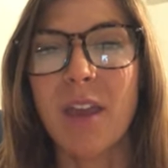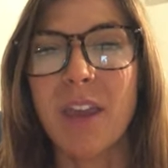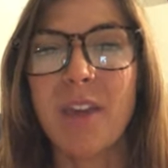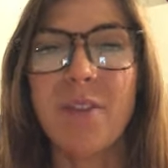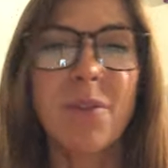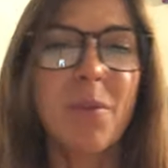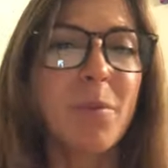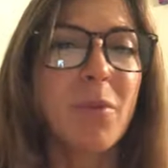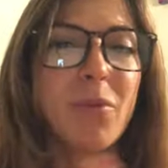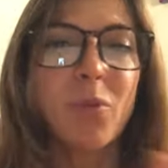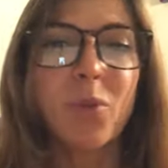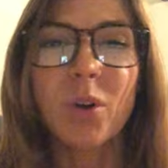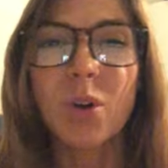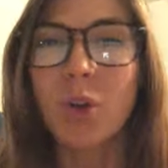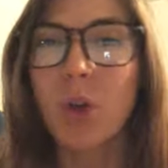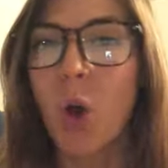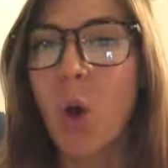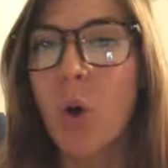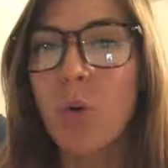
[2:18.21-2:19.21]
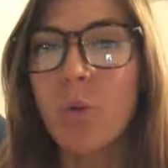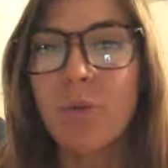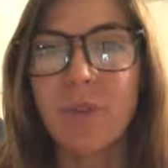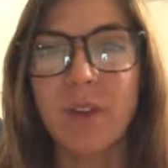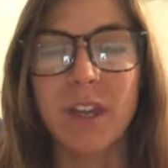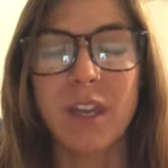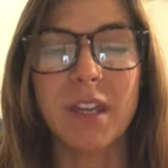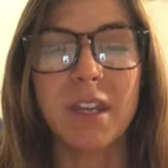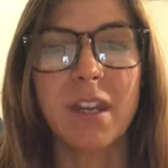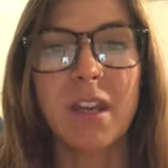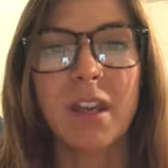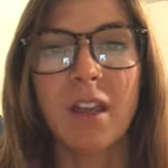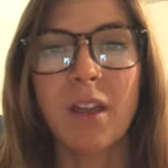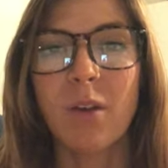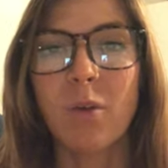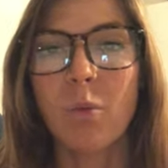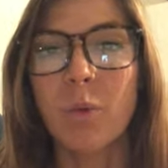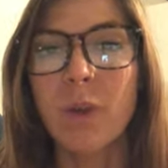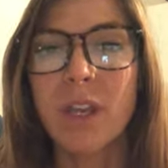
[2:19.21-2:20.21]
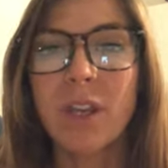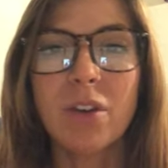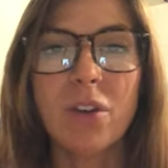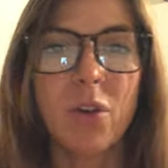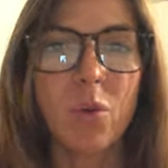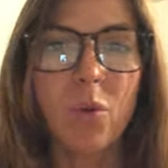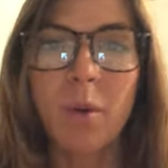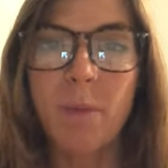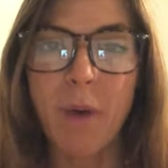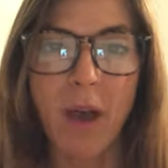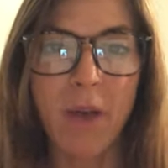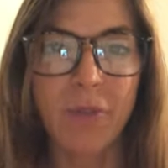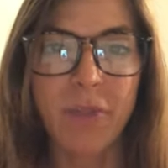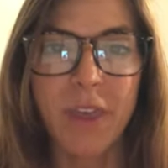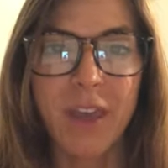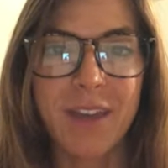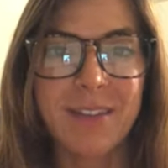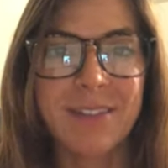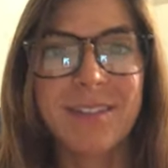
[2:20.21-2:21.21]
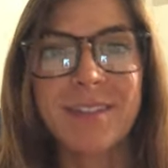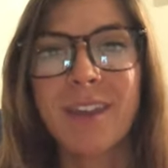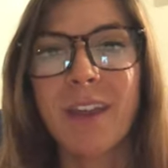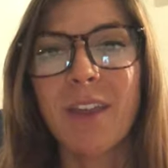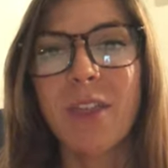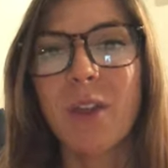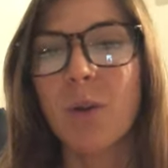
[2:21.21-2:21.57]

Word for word: even before COVID, we knew about this.